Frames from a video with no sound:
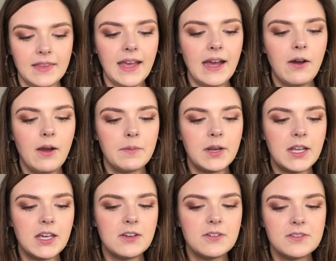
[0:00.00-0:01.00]
now I'm gonna
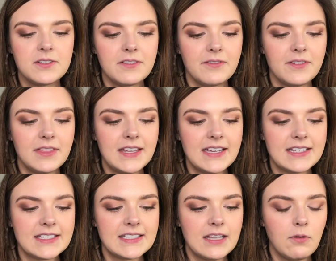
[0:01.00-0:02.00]
use
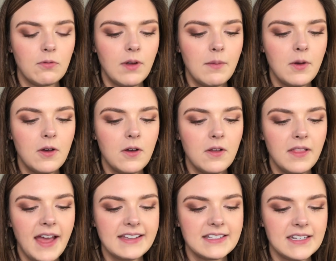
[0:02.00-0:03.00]
this Rimmel
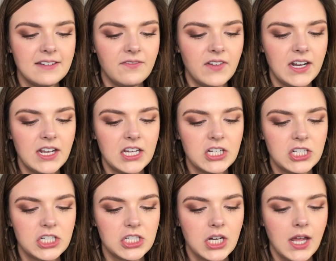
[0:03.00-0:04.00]
Lasting
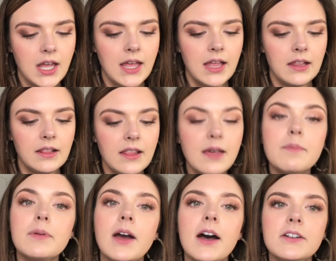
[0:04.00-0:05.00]
Finish Lip
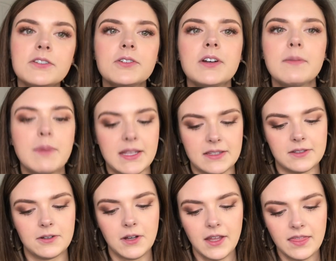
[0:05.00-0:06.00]
Contouring
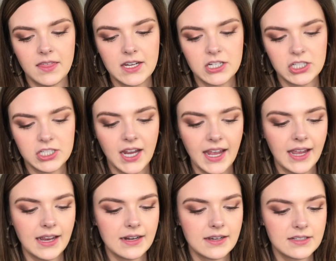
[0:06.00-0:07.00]
Pencil in the shade